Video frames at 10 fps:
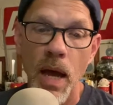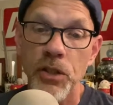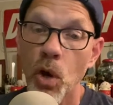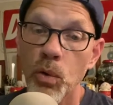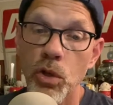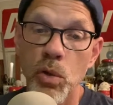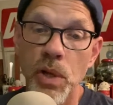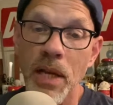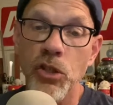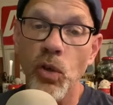Don't use
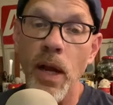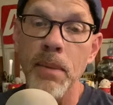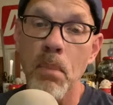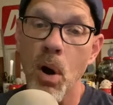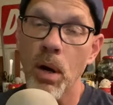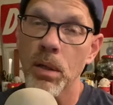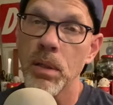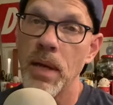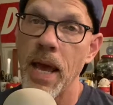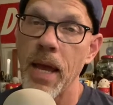a trademarked
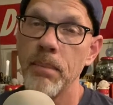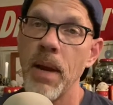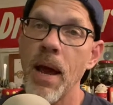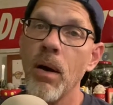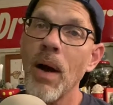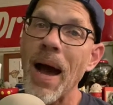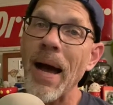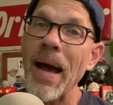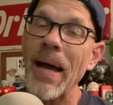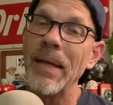name. Now,
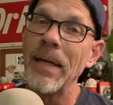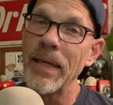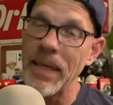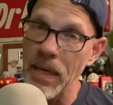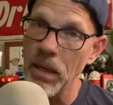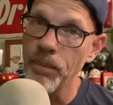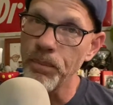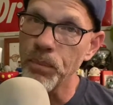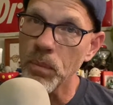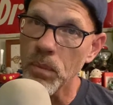again,
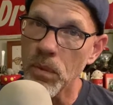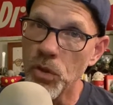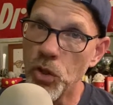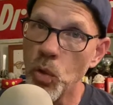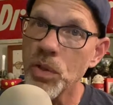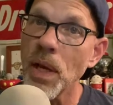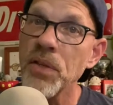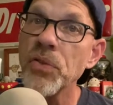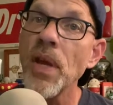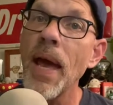do as I
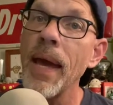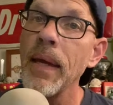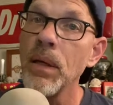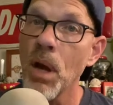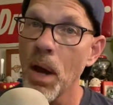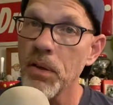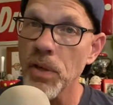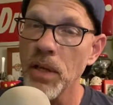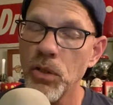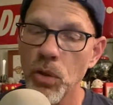say, not as
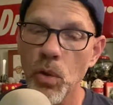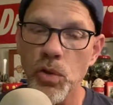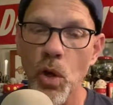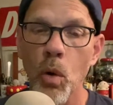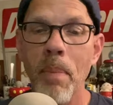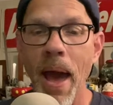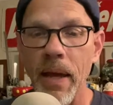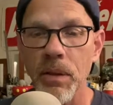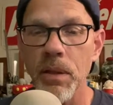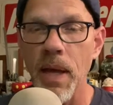I do. So back
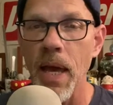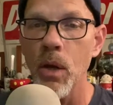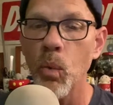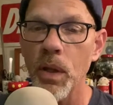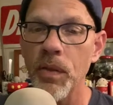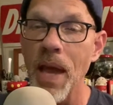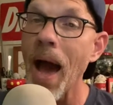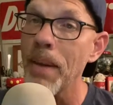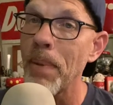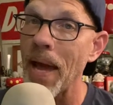in the day when the
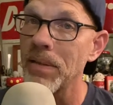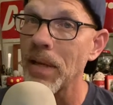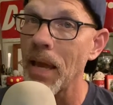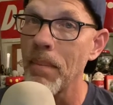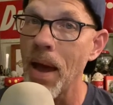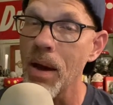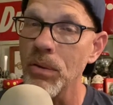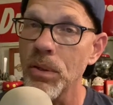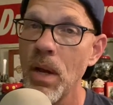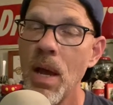iPads came
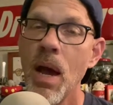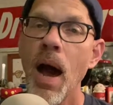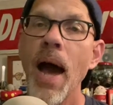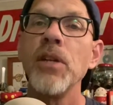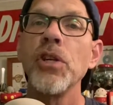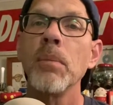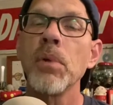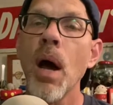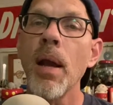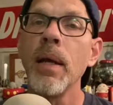out, I jumped
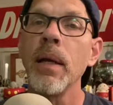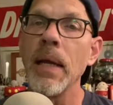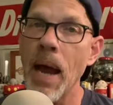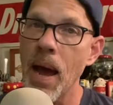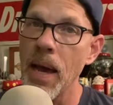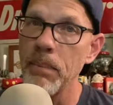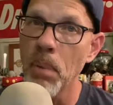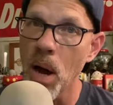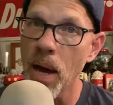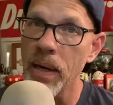on it and I
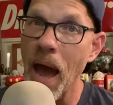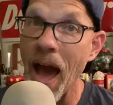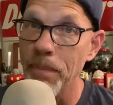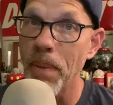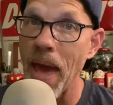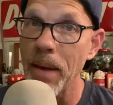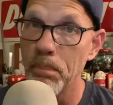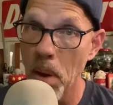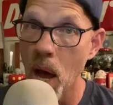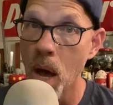bought
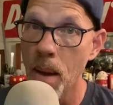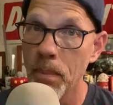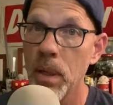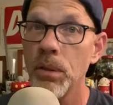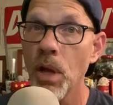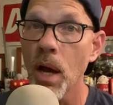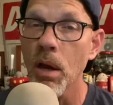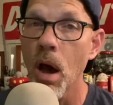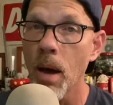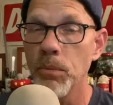
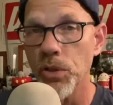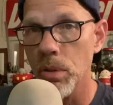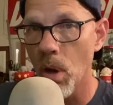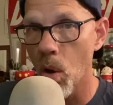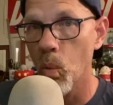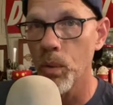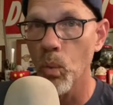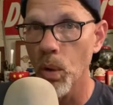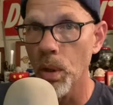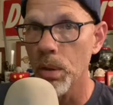iPadbum.com, just all one
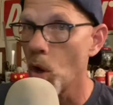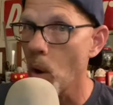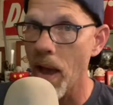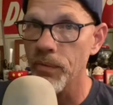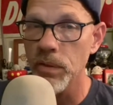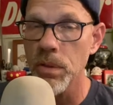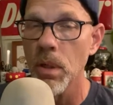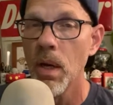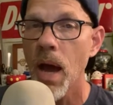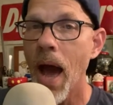word, no hyphens,
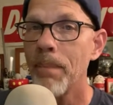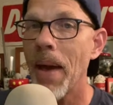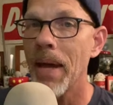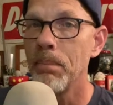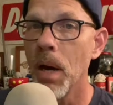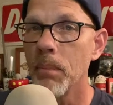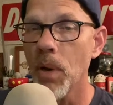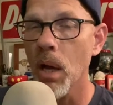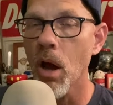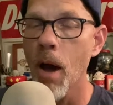
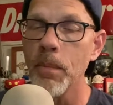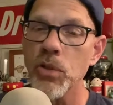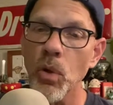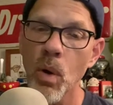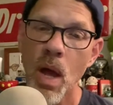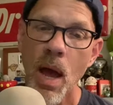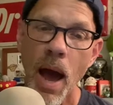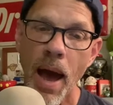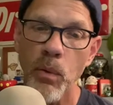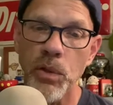iPadbum.com. And so
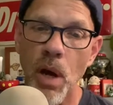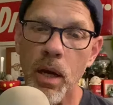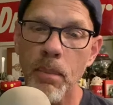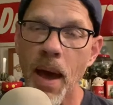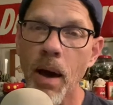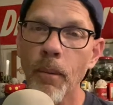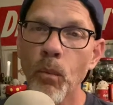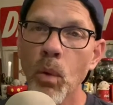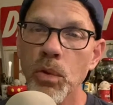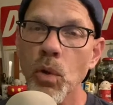I would talk about
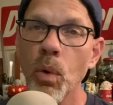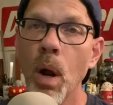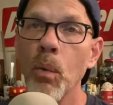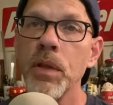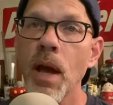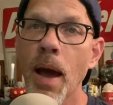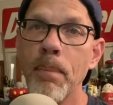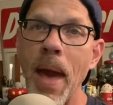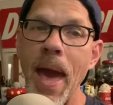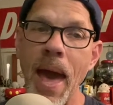what was going on with the
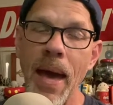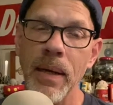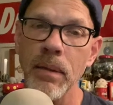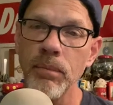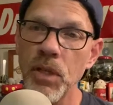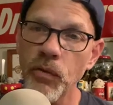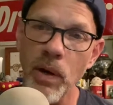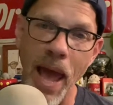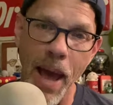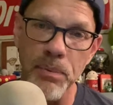iPad and
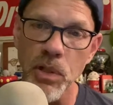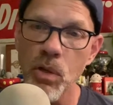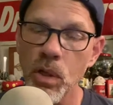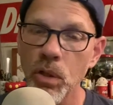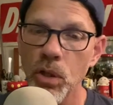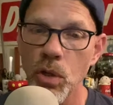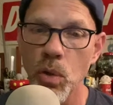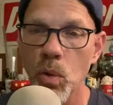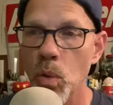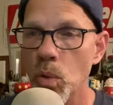different apps that you can
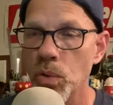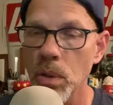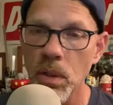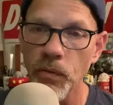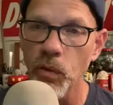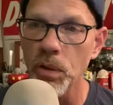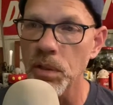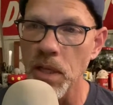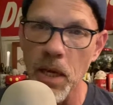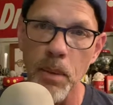use and different
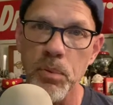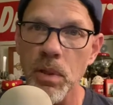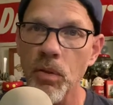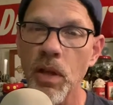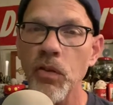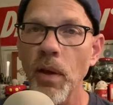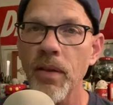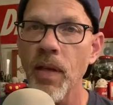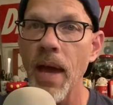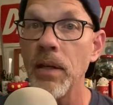tips and things like
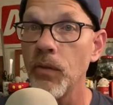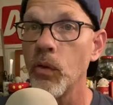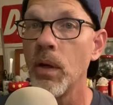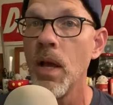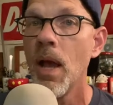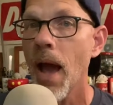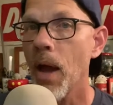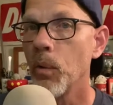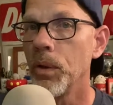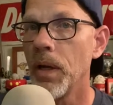that. Different, I
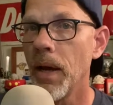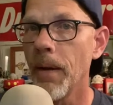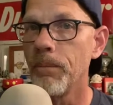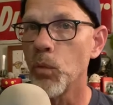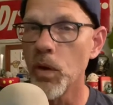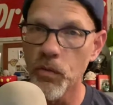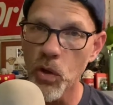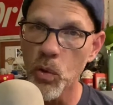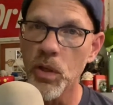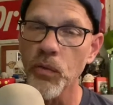would uh,
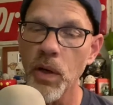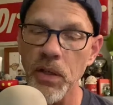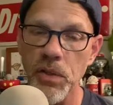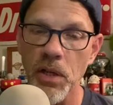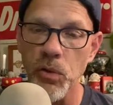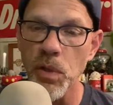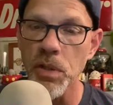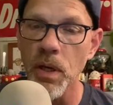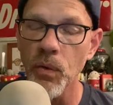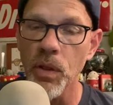review different accessories
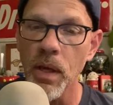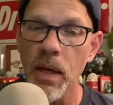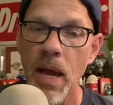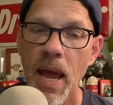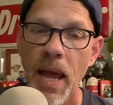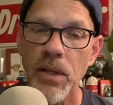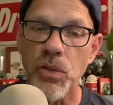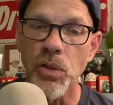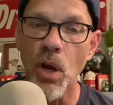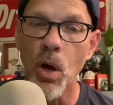and everything. And
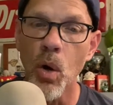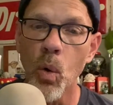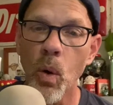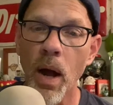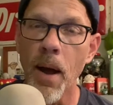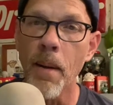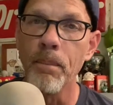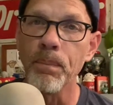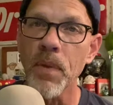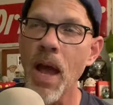so
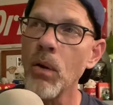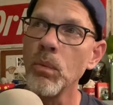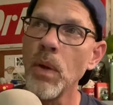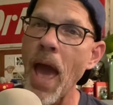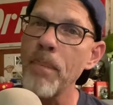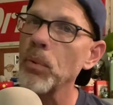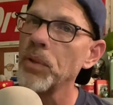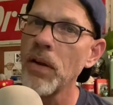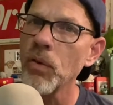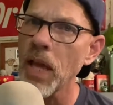um, now Apple
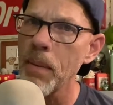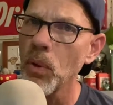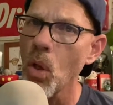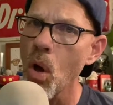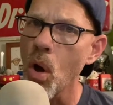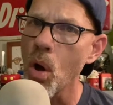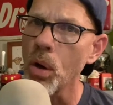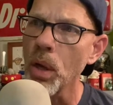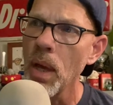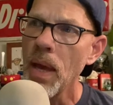never came
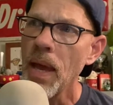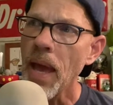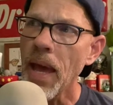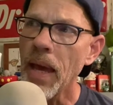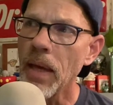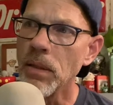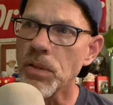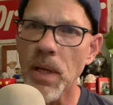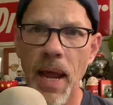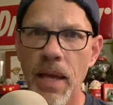along and
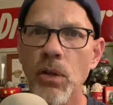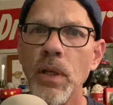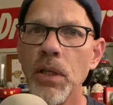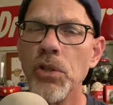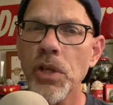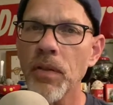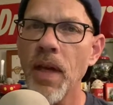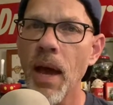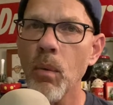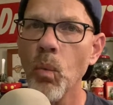said, hey, you need to shut
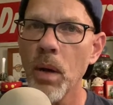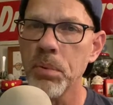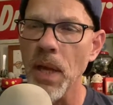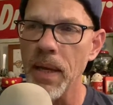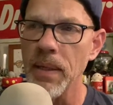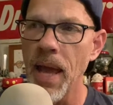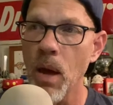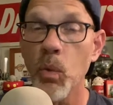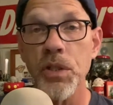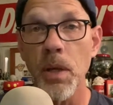that website
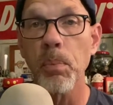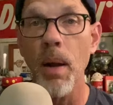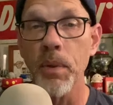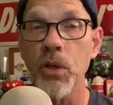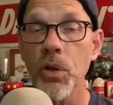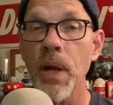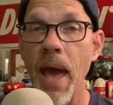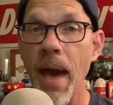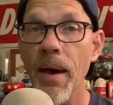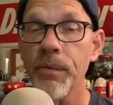down, which they probably could
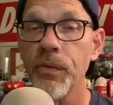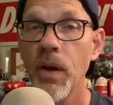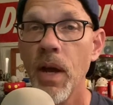have.